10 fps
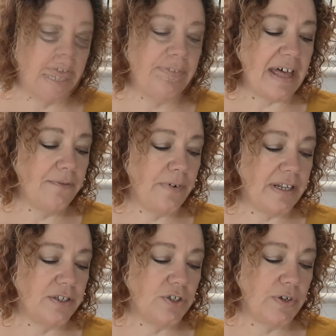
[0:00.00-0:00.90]
The flat
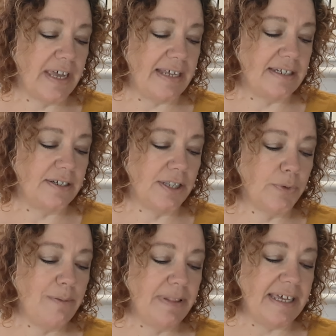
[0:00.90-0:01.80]
front showcases
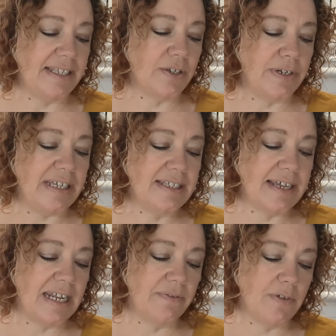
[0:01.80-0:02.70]
3 pleats on each
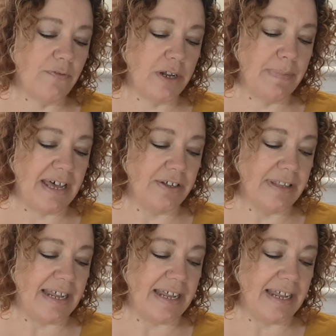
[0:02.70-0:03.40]
side of the front panel,